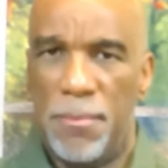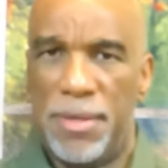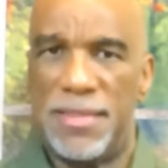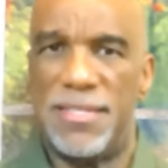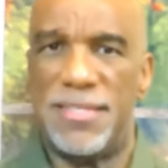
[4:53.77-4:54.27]

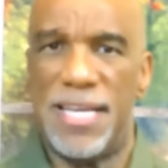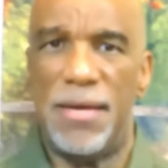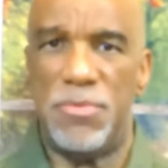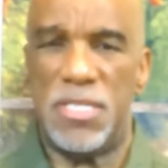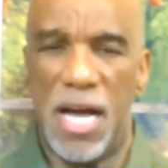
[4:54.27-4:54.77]
But at the
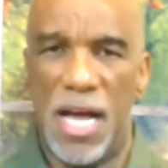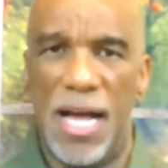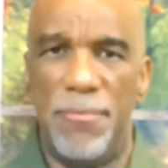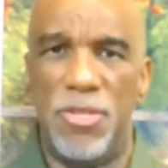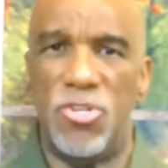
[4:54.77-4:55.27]
same
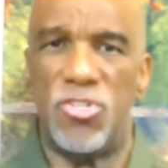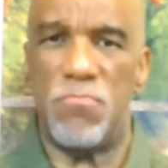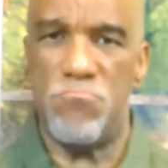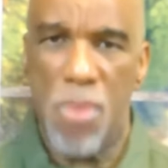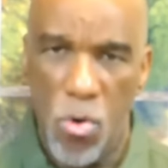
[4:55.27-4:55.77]
time, there's
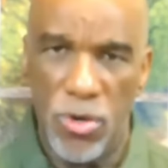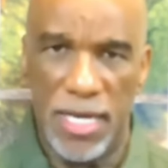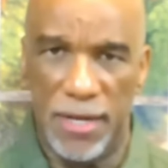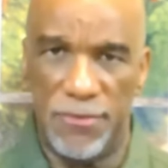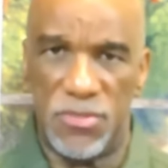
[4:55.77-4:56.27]

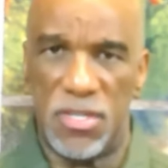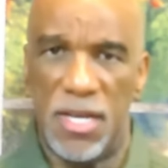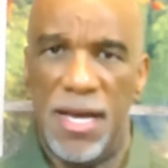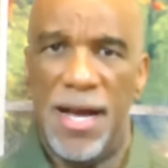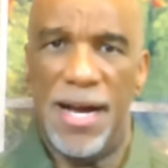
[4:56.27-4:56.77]
motives
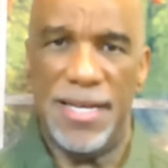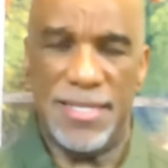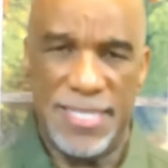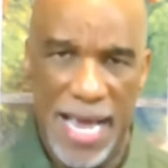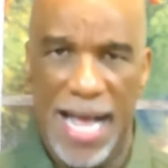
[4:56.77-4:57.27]

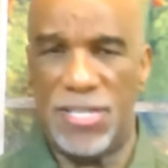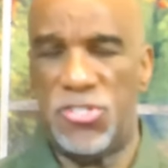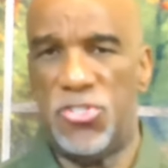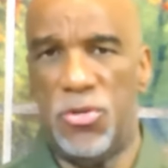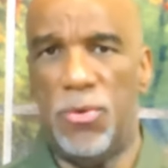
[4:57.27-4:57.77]

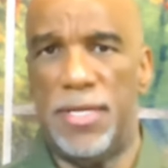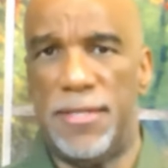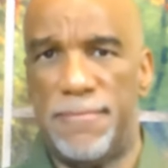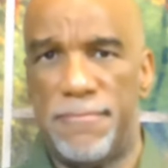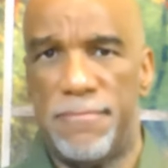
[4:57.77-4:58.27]
attached to
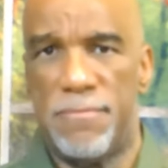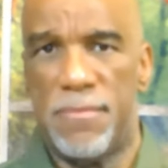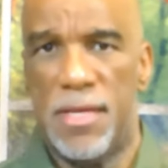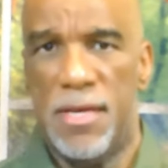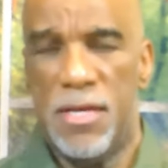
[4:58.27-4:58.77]
it.
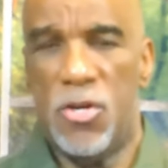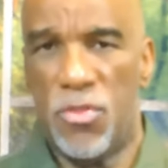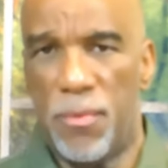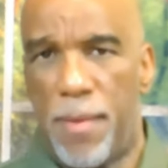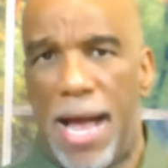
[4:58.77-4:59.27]
You know,
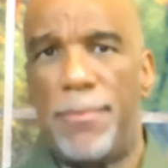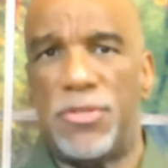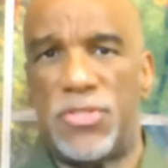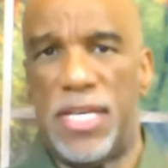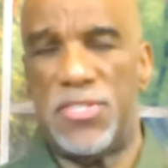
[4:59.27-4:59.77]
the
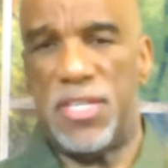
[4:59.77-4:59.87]
Bible says